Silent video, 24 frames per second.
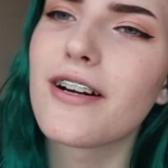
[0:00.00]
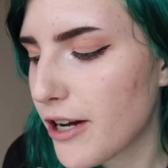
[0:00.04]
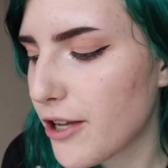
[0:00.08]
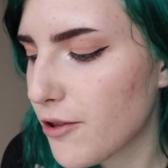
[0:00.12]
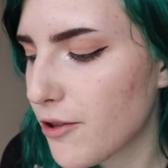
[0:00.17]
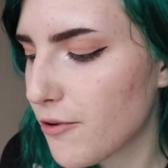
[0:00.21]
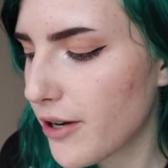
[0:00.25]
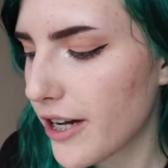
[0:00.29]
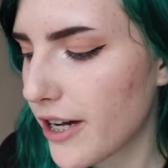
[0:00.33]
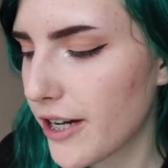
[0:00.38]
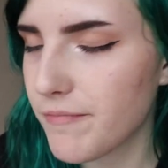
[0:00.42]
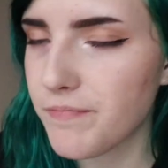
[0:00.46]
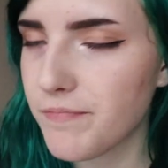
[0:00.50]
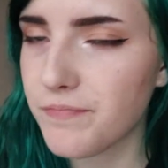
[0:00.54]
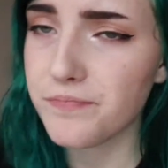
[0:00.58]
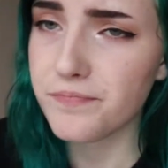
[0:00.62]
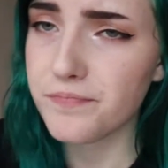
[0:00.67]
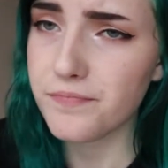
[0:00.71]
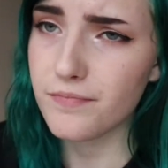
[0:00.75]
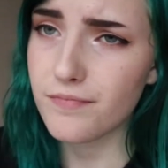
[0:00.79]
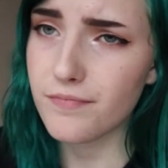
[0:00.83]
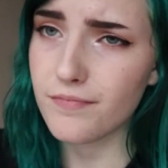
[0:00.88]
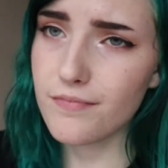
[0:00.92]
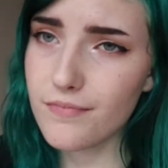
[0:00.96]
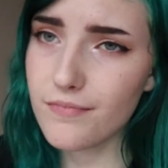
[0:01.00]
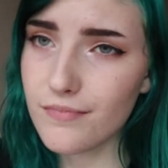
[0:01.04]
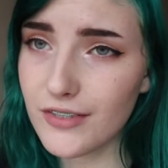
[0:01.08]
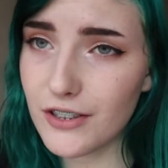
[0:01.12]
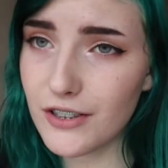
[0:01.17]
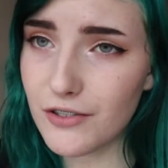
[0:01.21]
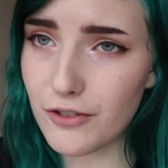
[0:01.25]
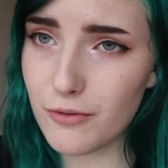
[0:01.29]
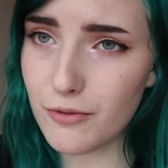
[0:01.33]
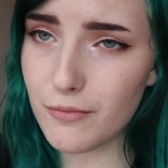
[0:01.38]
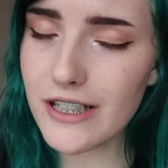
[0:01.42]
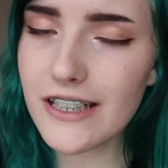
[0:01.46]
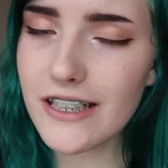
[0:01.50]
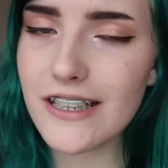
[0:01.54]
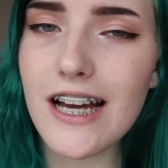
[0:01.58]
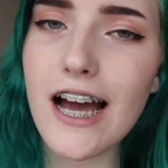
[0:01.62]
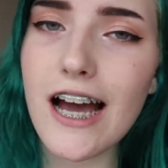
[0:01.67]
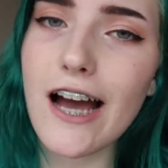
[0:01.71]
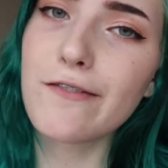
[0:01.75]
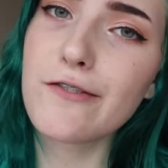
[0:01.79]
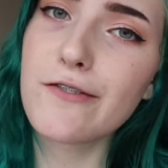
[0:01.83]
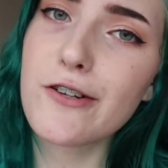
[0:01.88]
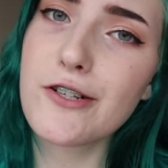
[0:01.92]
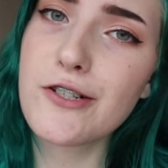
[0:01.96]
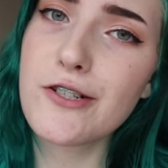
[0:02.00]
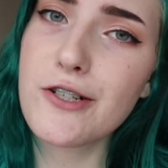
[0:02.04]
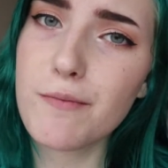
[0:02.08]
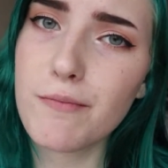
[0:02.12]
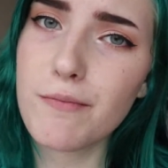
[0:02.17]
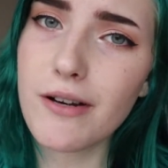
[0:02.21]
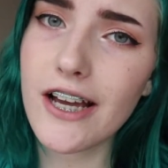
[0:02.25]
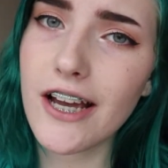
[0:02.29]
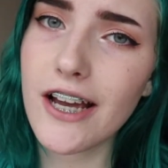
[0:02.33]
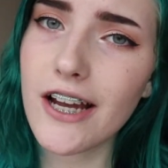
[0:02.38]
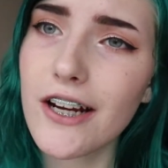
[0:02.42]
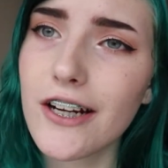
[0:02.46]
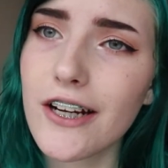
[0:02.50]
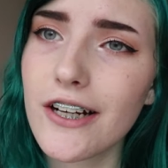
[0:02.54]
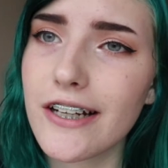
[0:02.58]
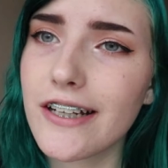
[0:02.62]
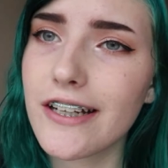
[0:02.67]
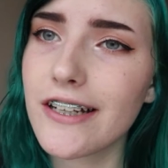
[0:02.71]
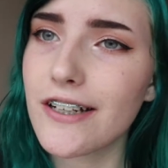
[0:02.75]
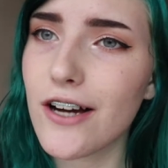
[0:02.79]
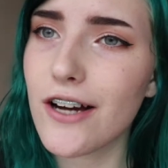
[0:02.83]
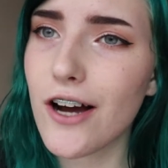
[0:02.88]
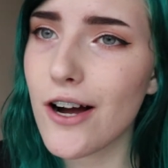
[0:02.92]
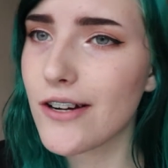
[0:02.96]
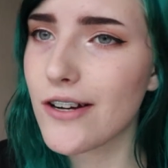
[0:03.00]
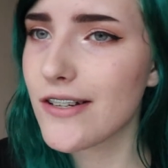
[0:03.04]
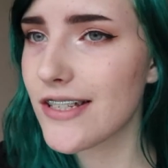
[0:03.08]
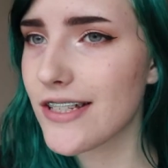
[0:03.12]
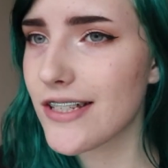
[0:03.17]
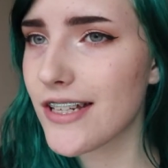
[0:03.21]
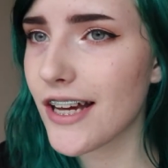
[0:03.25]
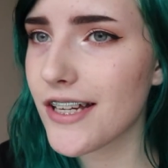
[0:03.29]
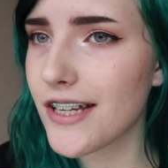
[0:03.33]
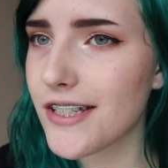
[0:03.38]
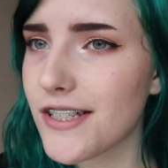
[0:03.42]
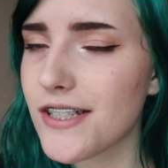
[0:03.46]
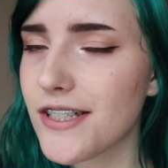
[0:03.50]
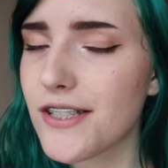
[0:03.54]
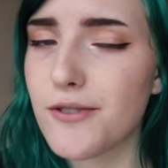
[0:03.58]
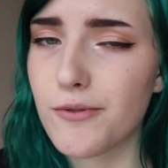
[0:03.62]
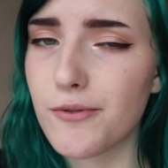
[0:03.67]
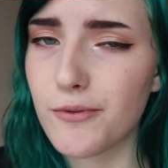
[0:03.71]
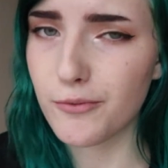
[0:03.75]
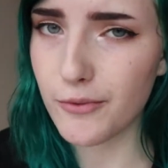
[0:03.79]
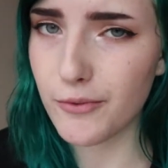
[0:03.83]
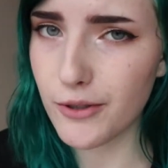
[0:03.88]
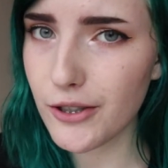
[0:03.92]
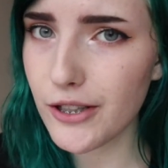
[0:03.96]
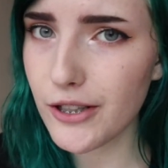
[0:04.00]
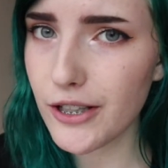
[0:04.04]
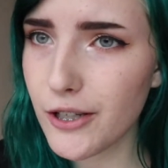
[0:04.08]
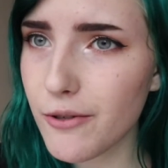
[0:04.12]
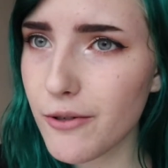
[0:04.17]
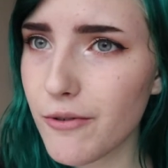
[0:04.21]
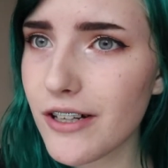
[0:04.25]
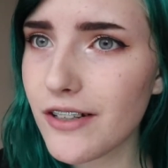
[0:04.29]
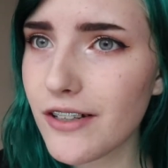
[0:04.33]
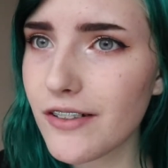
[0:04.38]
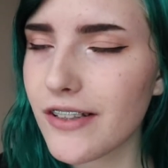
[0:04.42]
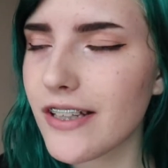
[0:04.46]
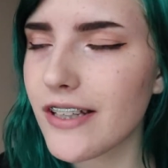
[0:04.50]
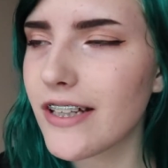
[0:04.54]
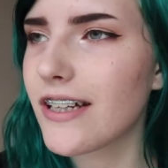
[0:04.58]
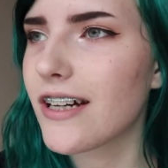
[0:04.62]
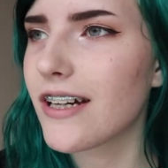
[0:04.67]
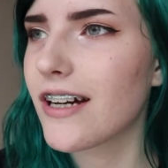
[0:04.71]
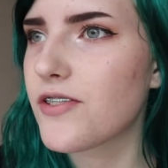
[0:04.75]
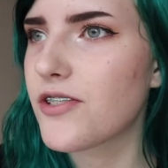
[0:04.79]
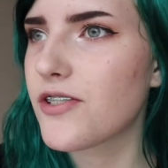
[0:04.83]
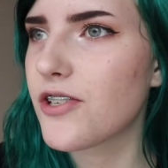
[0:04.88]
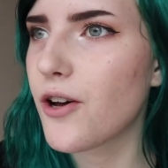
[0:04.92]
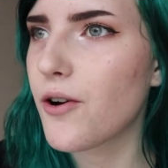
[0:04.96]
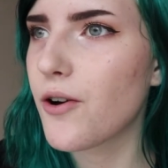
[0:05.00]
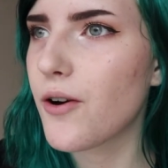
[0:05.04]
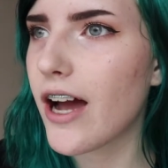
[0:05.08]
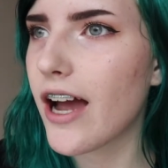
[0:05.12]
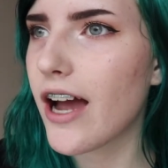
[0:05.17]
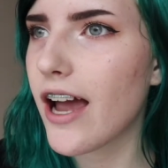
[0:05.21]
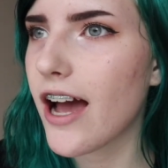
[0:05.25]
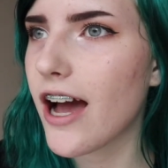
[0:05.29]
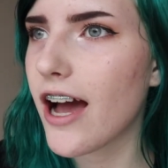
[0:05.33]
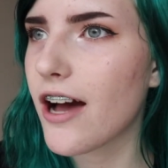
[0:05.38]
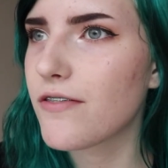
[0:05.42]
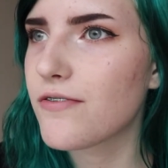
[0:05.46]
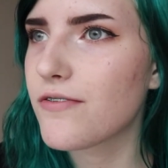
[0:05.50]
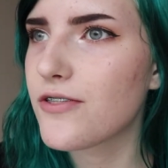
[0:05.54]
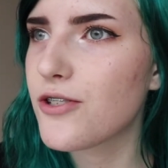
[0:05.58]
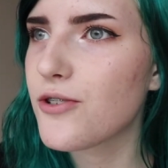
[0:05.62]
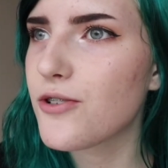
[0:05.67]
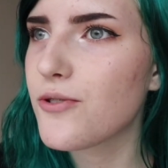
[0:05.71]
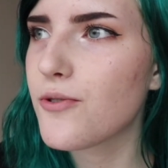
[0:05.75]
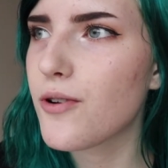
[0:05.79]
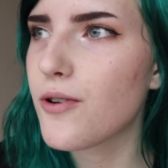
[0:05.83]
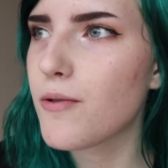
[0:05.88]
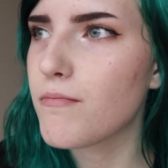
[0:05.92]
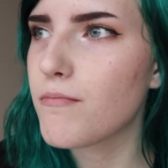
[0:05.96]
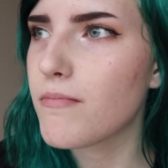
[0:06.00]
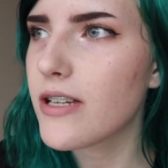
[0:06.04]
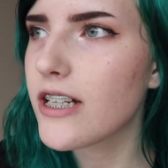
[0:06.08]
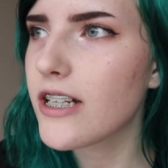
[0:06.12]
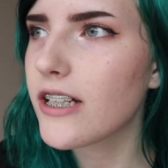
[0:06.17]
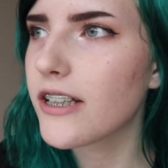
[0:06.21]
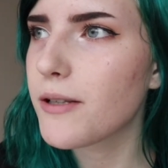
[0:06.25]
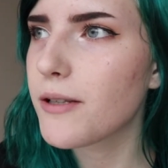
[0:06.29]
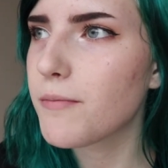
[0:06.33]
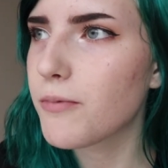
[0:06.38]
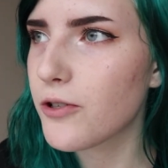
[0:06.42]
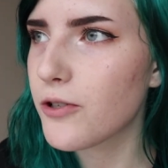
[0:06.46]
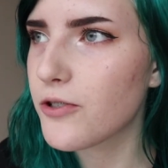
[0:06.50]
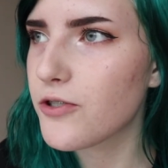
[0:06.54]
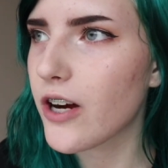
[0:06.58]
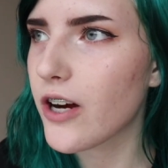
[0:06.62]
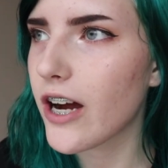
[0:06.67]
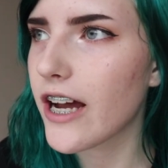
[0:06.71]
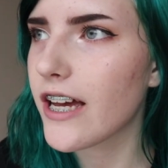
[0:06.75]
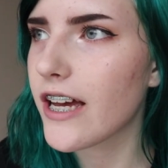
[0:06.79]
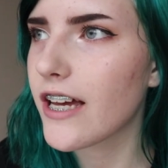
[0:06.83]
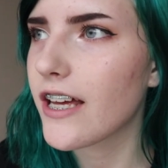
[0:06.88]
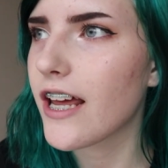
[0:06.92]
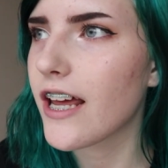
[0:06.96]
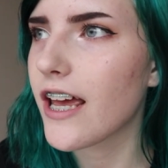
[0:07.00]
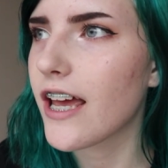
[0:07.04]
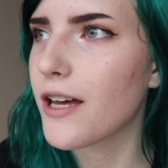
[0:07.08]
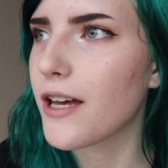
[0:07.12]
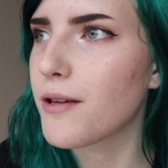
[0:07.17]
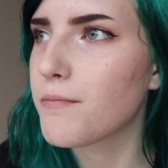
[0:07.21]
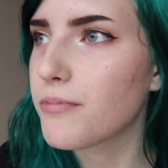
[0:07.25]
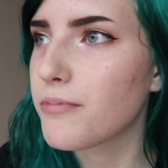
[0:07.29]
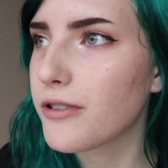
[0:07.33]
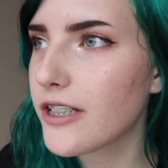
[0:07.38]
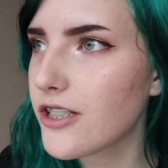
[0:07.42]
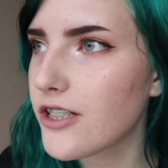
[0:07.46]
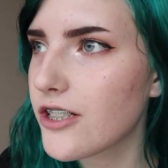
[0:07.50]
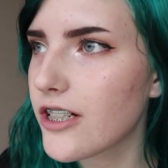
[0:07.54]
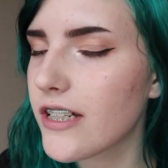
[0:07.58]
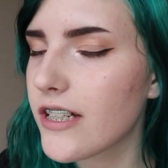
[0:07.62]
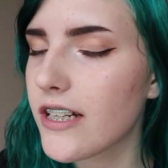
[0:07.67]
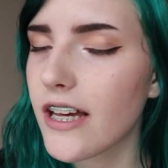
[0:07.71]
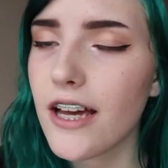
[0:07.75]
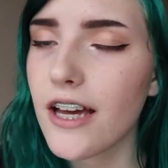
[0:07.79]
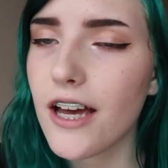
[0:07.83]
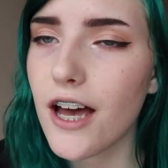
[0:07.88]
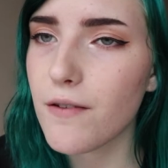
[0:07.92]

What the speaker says: the way, for me, after I strip my hair, it oxidizes really quickly, so I have to immediately blow dry it and bleach it.